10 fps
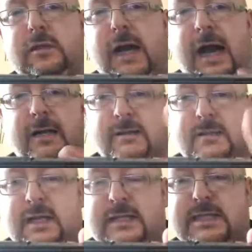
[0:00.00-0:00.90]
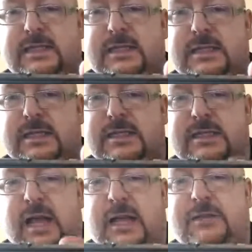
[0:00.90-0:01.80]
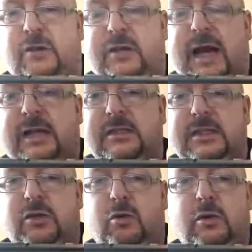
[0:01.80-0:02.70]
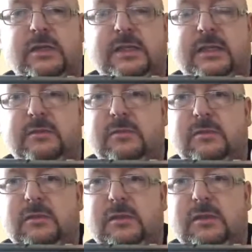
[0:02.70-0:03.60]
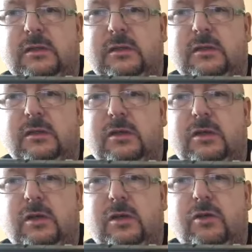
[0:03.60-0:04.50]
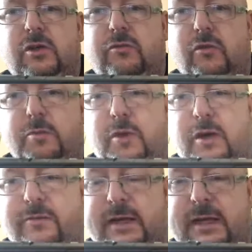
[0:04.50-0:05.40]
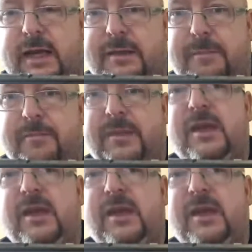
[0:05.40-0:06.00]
hattons class 66s and you've got the hattons decoders in them, they run perfect together.